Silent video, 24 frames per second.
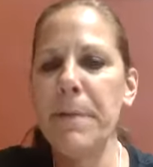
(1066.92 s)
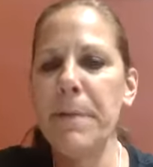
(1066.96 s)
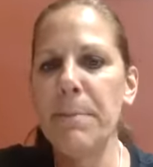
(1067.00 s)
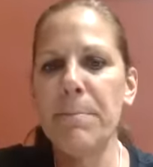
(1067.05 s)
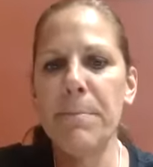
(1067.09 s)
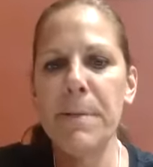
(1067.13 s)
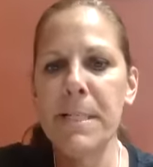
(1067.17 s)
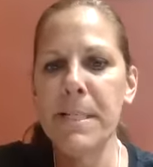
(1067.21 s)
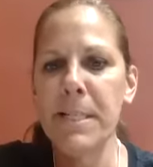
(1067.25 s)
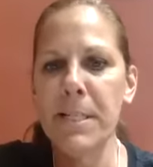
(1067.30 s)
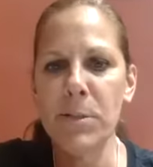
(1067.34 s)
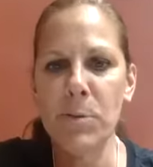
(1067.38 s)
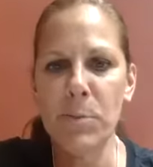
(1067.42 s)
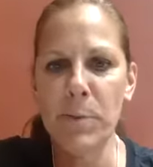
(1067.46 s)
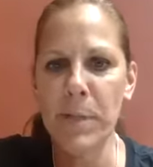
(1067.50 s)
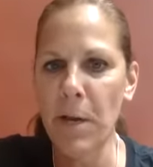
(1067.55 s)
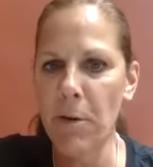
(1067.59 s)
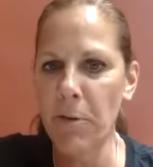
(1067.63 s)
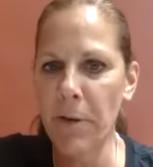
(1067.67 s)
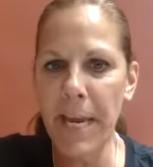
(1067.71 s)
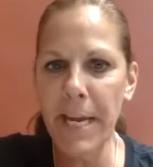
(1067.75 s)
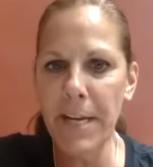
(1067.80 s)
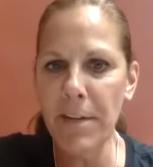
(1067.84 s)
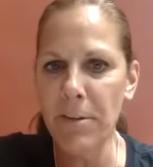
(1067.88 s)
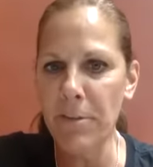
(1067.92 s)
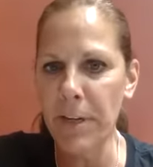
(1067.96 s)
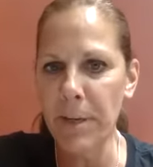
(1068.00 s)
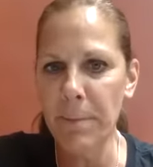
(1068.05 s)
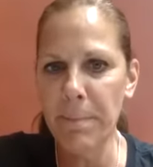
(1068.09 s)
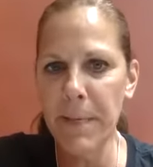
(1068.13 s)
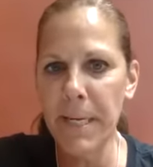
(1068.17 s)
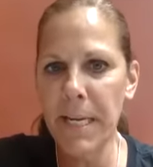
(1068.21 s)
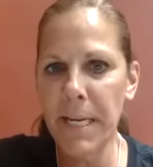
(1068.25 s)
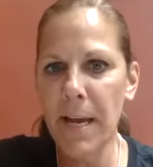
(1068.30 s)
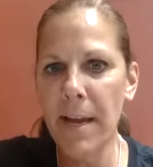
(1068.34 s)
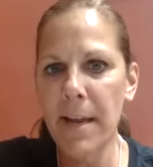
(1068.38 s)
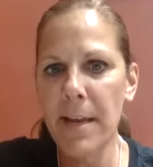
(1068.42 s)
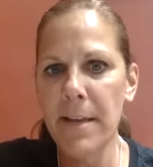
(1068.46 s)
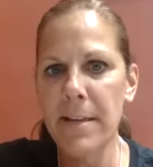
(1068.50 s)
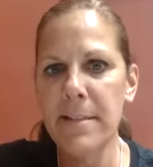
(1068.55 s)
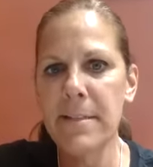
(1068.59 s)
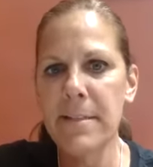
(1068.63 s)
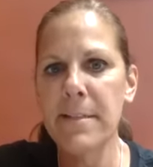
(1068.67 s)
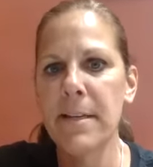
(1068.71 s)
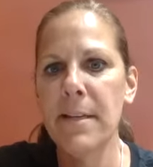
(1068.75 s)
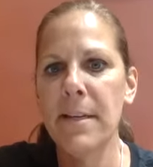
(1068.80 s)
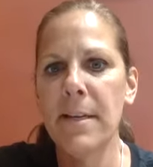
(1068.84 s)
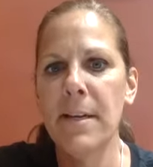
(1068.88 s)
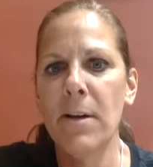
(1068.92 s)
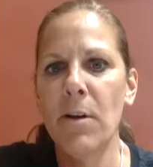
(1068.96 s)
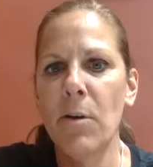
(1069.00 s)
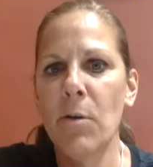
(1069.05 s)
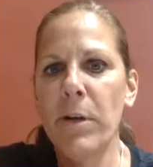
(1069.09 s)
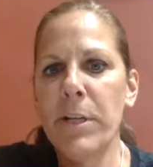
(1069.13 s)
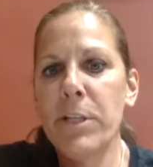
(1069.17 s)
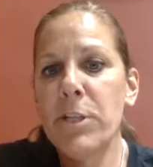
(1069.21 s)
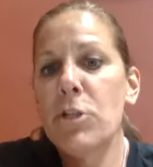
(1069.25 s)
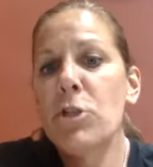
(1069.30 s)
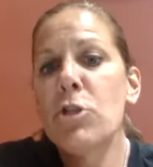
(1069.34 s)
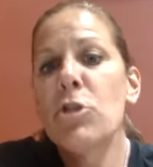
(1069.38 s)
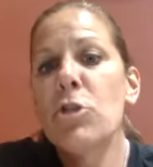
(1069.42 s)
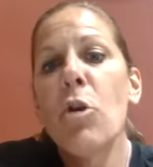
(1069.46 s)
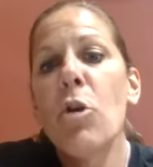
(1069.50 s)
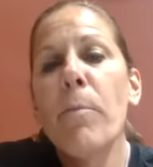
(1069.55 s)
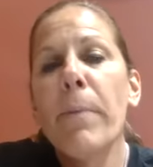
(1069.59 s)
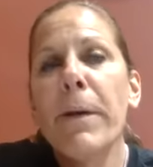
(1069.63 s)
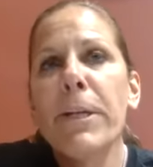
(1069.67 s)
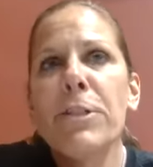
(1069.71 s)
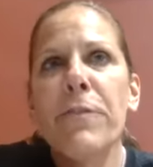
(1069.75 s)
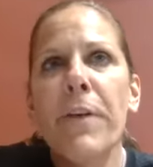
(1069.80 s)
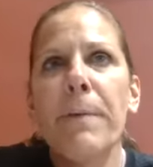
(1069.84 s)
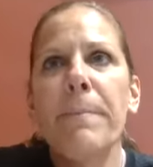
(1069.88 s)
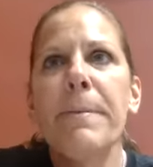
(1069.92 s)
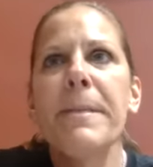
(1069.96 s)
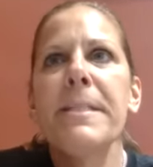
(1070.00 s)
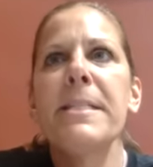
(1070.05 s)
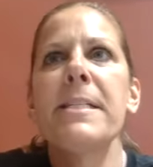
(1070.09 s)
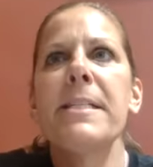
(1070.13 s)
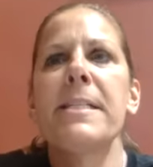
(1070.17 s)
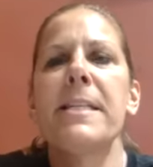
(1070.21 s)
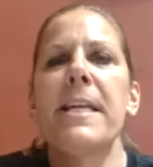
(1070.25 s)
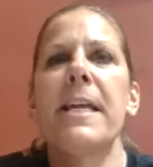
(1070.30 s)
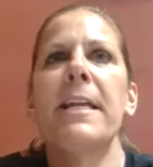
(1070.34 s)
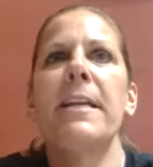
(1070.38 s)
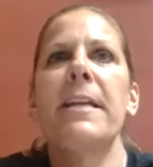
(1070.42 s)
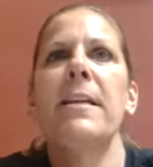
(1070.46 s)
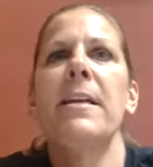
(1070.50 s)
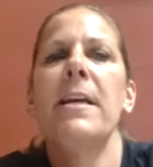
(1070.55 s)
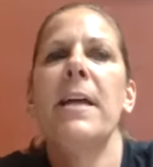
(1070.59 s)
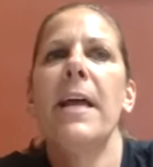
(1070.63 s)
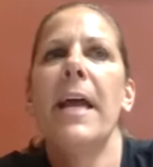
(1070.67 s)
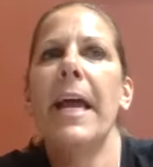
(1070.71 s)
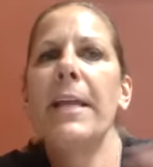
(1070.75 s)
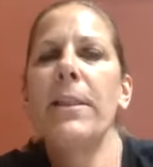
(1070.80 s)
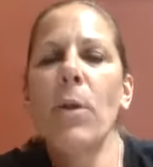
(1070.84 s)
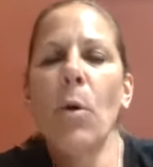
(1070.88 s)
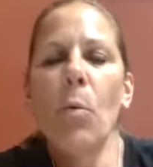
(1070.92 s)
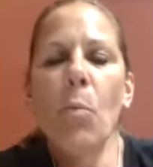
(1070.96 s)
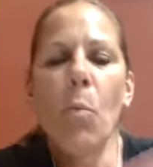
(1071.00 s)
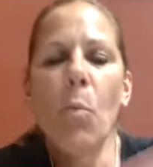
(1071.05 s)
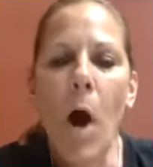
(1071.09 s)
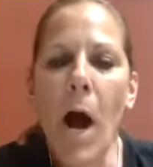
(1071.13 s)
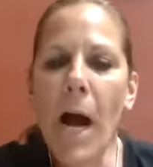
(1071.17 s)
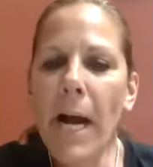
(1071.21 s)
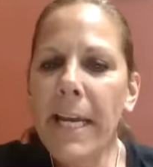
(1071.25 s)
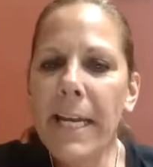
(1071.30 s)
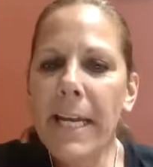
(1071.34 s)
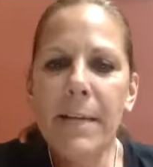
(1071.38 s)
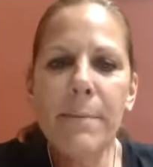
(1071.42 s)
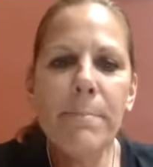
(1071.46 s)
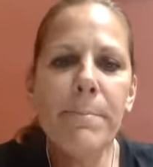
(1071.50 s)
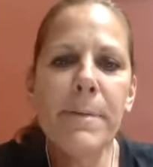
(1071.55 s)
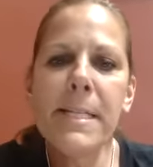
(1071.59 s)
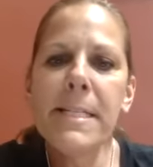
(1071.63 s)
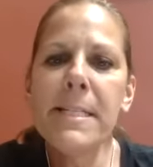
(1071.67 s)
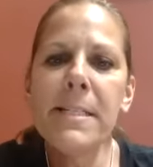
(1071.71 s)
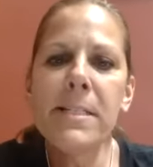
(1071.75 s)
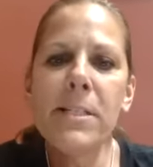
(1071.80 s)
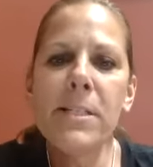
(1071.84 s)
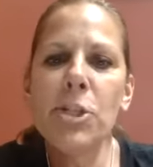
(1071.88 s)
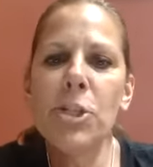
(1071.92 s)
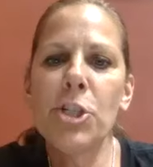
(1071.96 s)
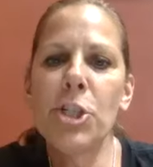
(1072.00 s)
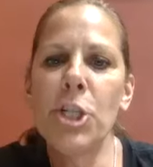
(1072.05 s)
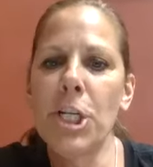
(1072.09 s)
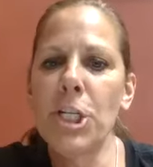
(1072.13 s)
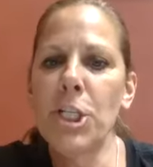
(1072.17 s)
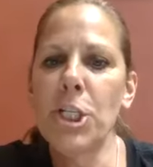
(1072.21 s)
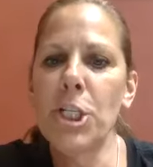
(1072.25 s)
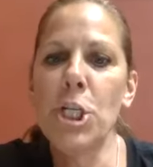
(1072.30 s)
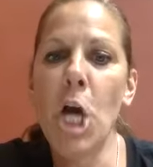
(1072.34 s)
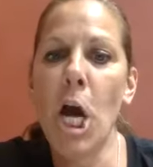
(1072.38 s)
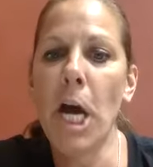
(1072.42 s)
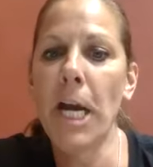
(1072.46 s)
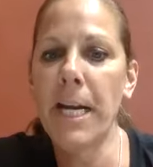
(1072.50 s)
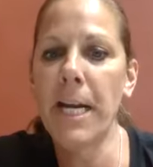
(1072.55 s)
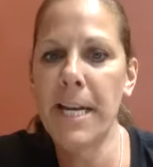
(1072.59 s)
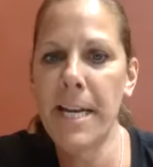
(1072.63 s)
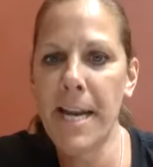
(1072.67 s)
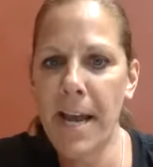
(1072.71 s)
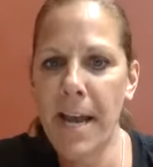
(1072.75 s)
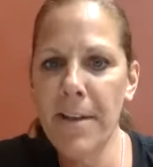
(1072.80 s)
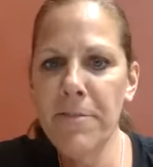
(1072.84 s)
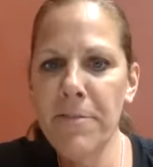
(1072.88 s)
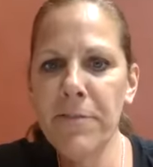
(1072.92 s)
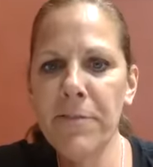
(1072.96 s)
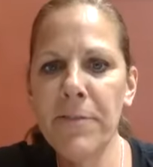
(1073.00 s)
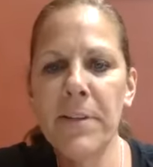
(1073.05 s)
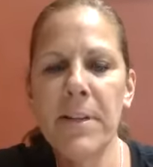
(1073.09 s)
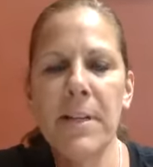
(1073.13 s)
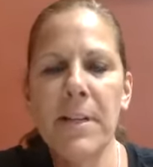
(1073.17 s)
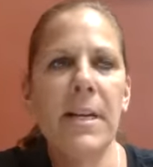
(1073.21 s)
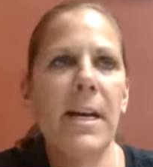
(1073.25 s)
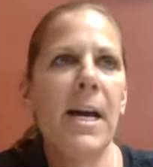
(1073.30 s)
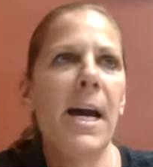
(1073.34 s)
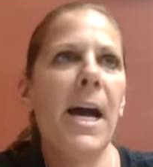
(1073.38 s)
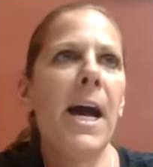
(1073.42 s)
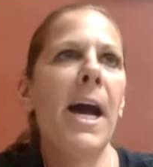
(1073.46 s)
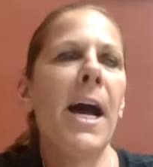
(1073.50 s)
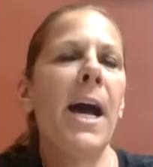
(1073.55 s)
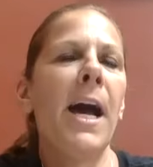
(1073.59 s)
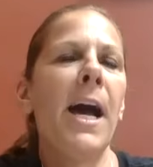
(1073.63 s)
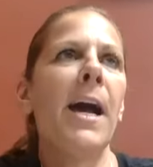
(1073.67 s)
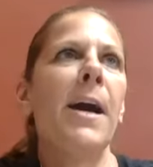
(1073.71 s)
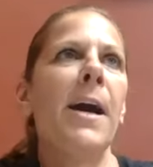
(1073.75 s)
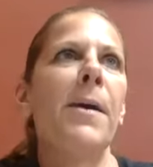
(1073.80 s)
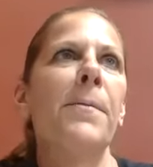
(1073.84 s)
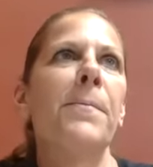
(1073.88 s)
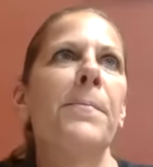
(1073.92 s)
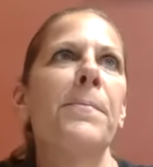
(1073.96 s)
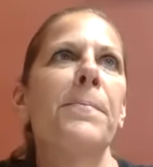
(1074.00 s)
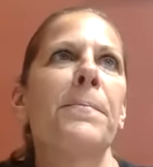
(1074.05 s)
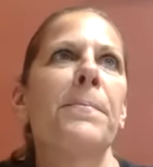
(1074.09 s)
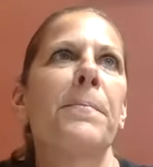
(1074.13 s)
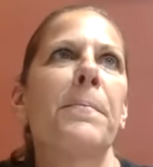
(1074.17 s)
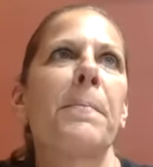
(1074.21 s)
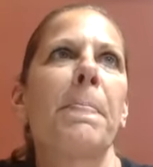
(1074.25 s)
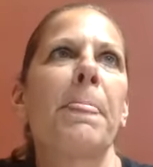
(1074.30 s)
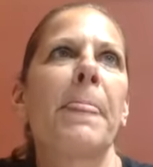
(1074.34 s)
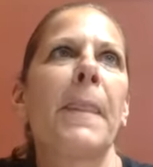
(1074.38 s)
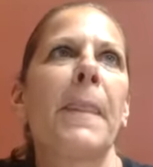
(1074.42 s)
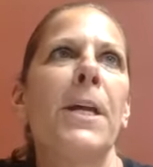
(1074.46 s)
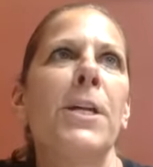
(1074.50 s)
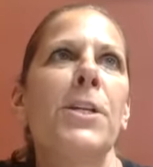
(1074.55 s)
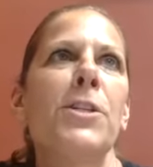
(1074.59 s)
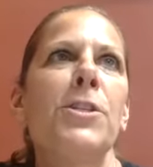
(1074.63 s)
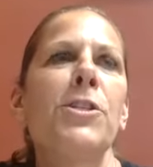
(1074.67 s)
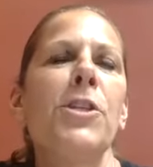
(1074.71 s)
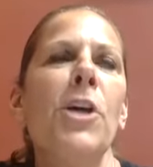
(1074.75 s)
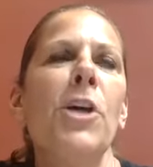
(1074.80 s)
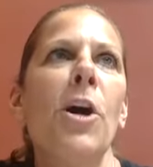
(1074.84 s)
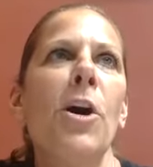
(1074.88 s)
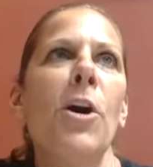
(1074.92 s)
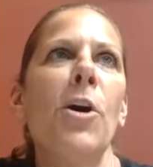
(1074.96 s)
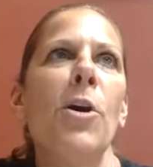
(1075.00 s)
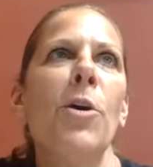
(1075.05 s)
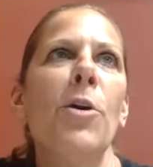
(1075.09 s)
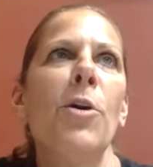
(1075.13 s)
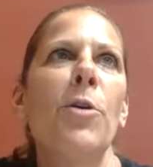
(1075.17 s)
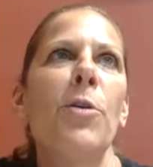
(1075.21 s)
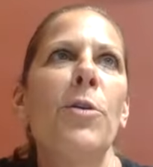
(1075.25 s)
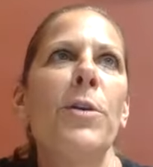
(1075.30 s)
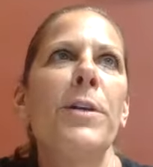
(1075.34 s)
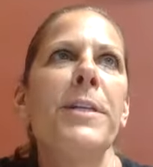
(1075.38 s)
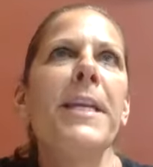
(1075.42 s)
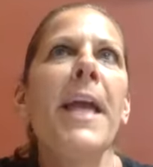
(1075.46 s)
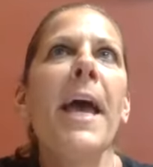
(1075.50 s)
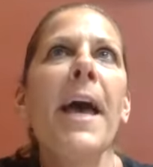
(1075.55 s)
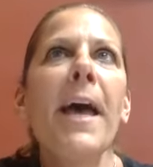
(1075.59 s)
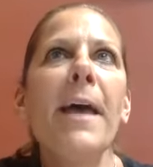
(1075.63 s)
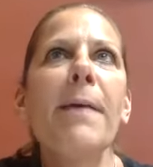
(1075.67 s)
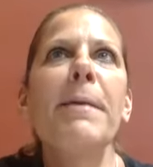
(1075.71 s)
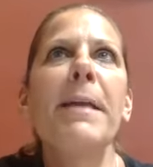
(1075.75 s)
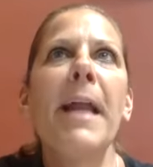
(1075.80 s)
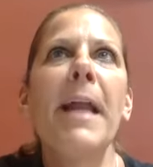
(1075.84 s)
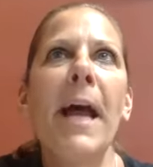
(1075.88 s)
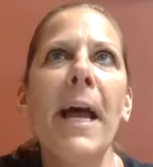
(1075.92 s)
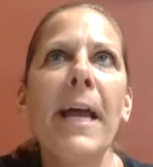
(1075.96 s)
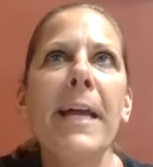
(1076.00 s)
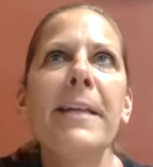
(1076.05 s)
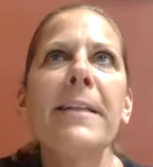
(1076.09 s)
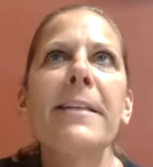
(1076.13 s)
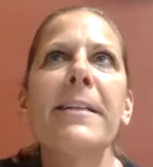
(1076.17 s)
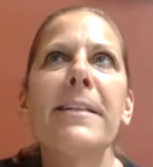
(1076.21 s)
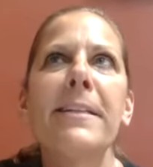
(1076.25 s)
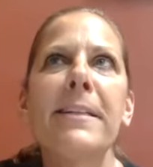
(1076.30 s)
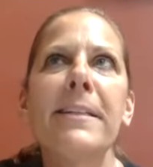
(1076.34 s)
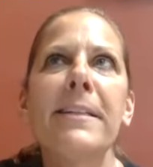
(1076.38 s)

be in business without catering mm-hmm. because right. it's so much of our business and and the walk-in business is just not enough. Um, so yeah, I mean I